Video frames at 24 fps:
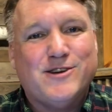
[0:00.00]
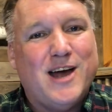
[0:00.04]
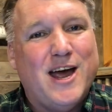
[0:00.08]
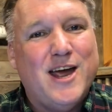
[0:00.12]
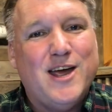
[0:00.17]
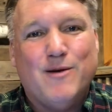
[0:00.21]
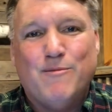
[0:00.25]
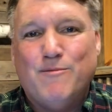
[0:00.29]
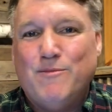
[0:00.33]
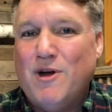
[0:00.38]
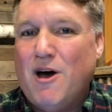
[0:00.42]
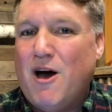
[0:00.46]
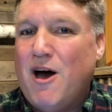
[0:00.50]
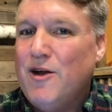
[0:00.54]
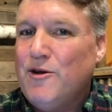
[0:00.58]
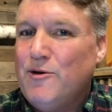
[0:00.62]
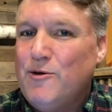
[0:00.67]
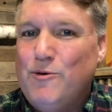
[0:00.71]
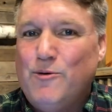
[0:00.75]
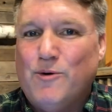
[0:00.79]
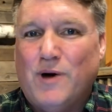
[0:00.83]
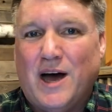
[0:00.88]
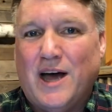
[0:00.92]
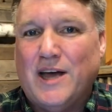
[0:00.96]
I am not
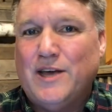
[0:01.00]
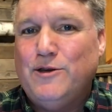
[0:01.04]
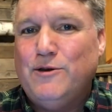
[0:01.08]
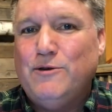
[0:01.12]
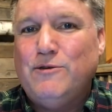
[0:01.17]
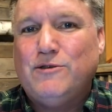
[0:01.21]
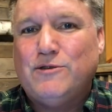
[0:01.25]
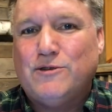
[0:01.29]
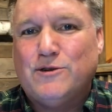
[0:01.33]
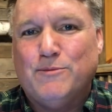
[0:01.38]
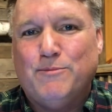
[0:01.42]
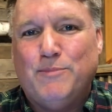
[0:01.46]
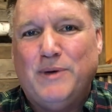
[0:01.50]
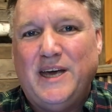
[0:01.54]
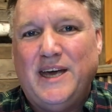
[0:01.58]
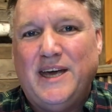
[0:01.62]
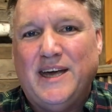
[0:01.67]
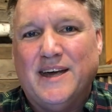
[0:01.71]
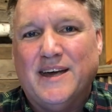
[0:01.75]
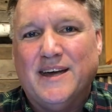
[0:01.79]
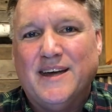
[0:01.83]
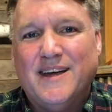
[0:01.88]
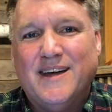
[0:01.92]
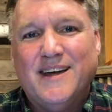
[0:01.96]
who I used to
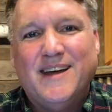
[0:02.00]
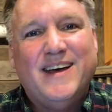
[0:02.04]
be.